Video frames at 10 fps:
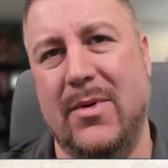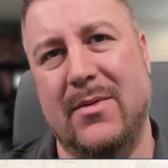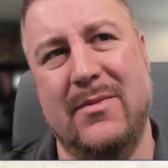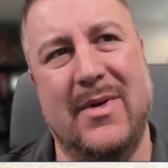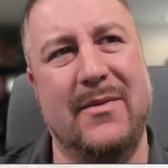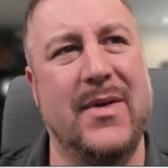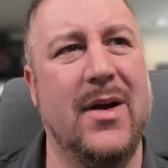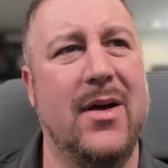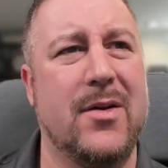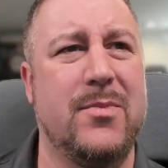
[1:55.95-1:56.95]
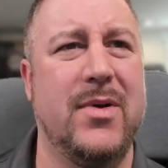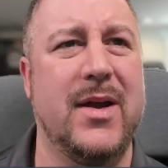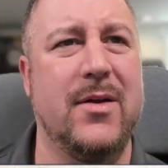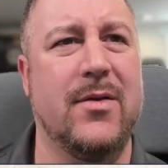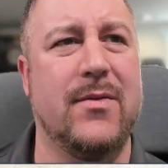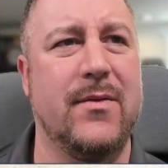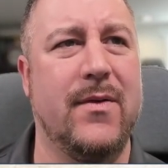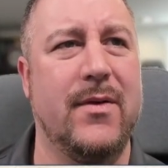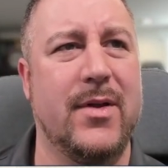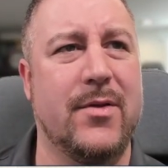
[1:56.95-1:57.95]
But like the arc's pretty useful
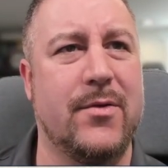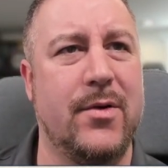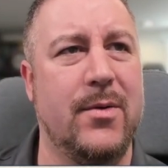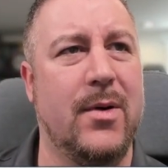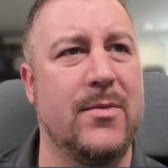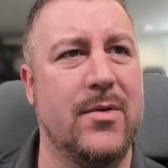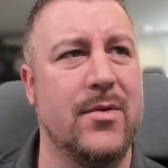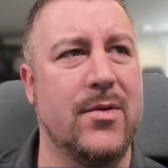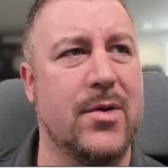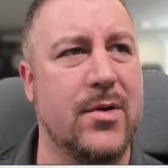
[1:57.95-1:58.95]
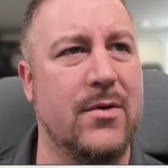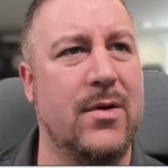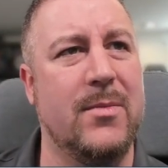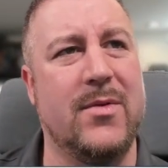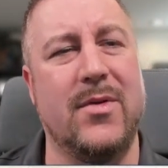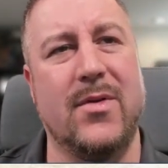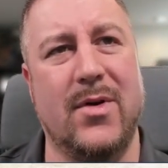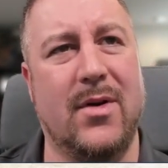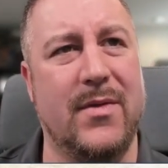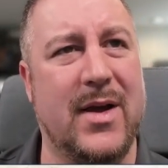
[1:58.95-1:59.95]
for its crew options and gunner options
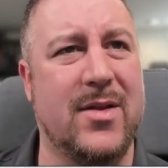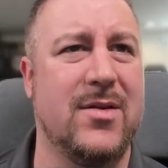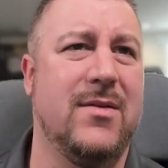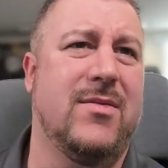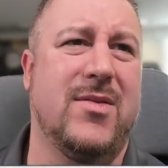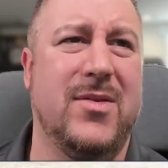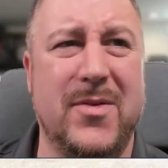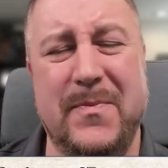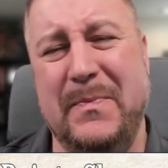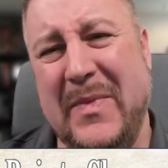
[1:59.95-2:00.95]
and all that stuff, so